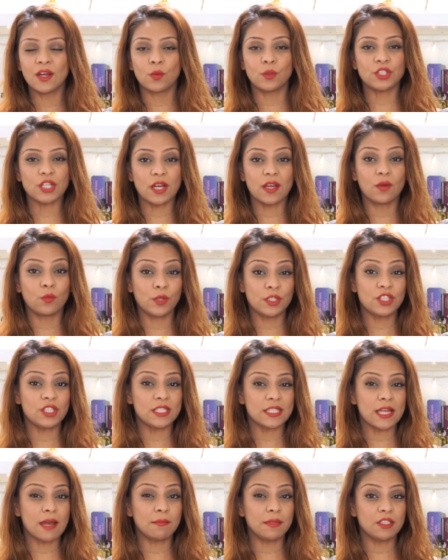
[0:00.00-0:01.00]
which
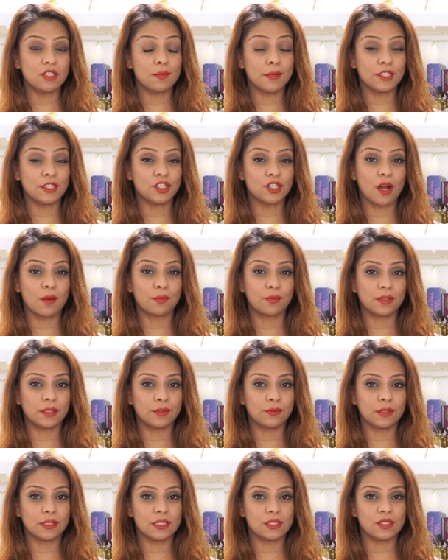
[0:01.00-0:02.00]
is coming to my shop really,
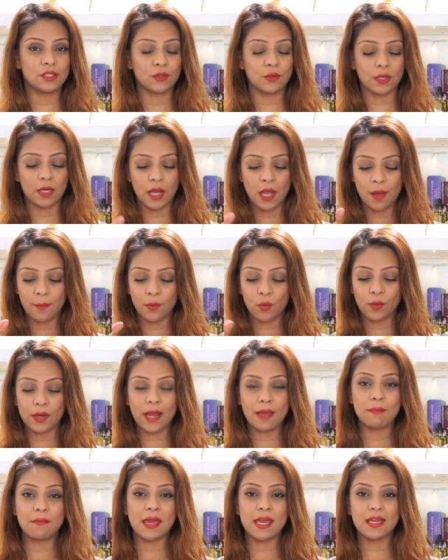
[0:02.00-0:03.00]
really soon. But when
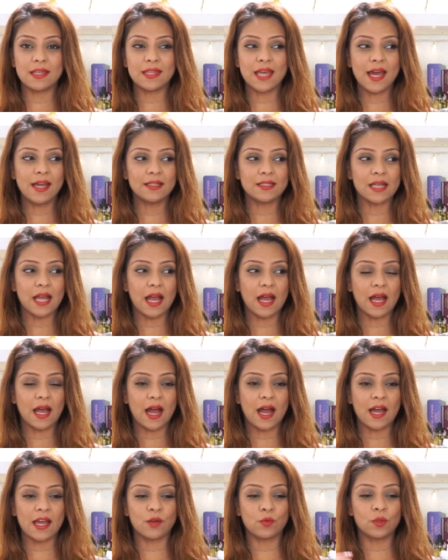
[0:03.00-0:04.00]
I make that,
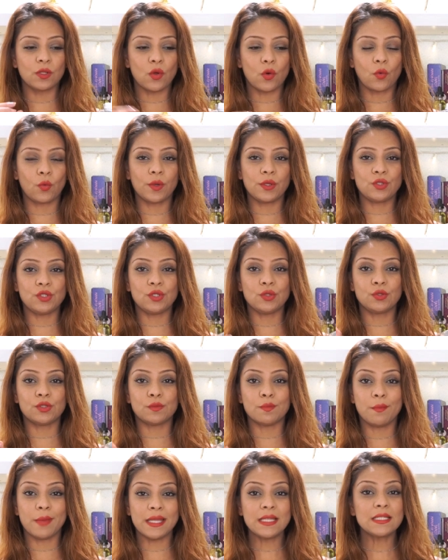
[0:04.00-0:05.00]
I will always use
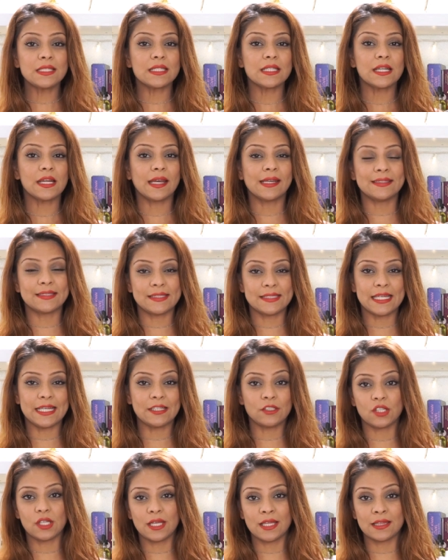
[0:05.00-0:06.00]
mint and
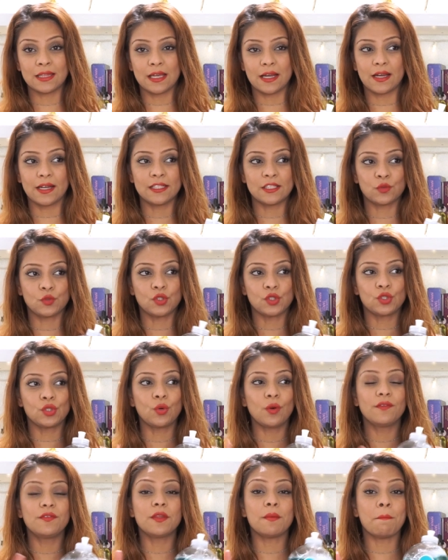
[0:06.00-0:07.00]
sage in there. It's
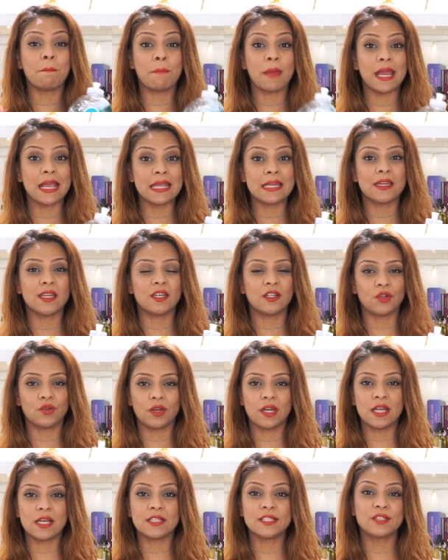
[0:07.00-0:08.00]
two of the main
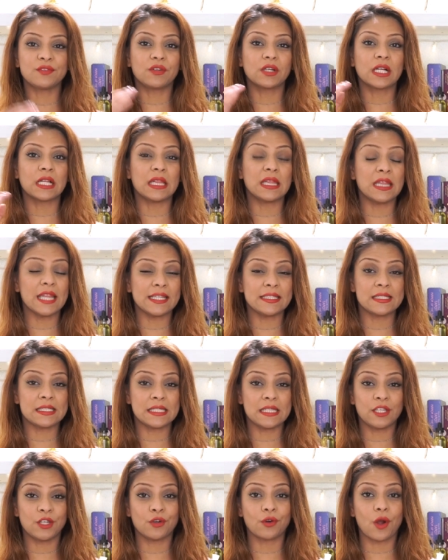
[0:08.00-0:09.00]
ingredients for
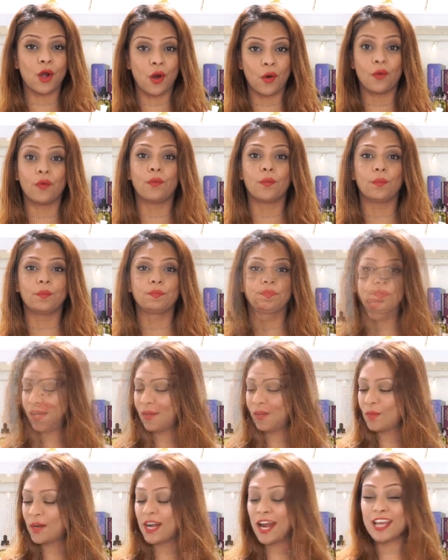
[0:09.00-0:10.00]
cleansing your home.
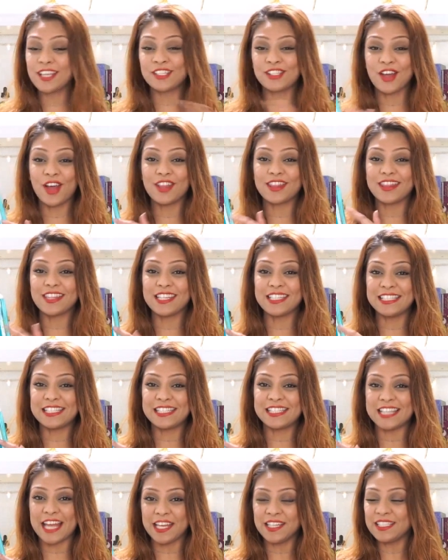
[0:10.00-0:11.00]
When I saw this
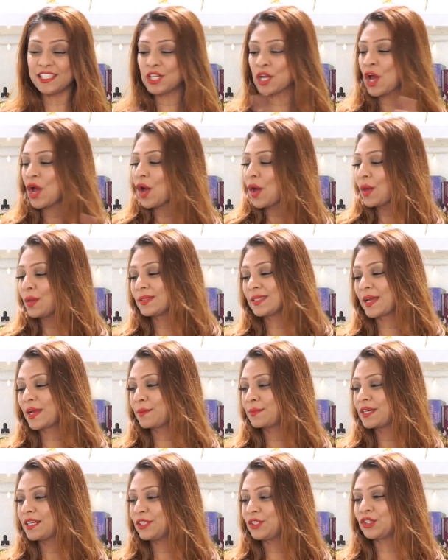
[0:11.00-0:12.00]
scent, I was like,
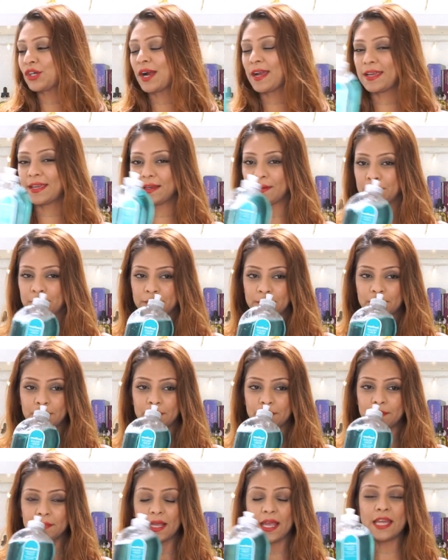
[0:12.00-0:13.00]
I'm gonna try it.
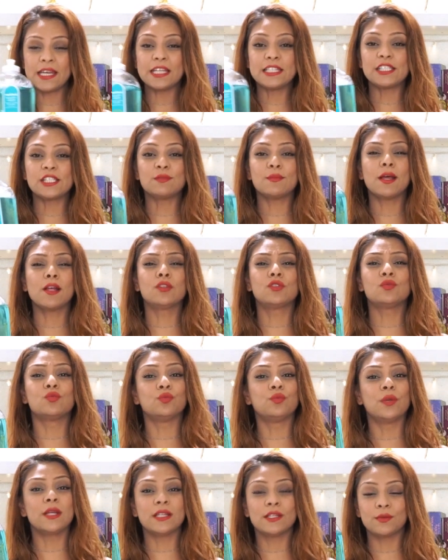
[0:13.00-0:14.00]
And it smells
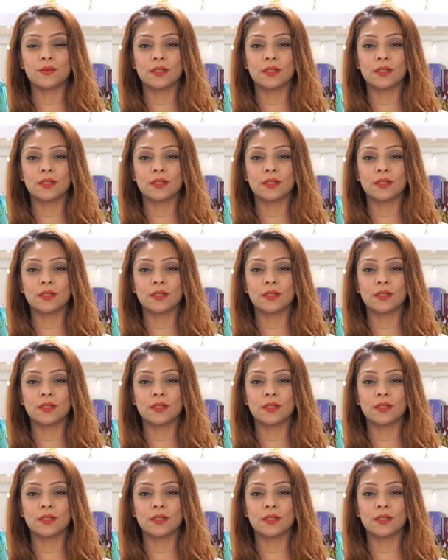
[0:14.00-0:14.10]
really,